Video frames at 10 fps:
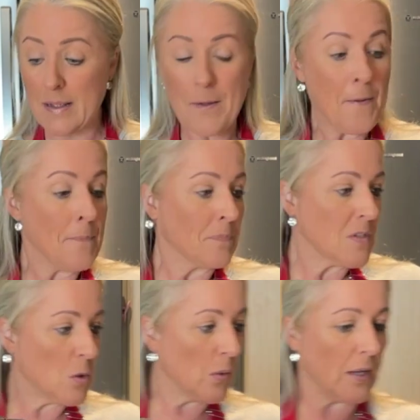with the
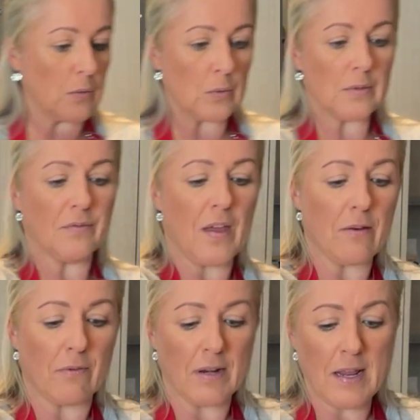exception, of course,
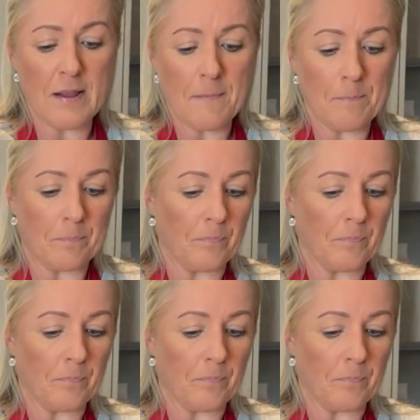of our potatoes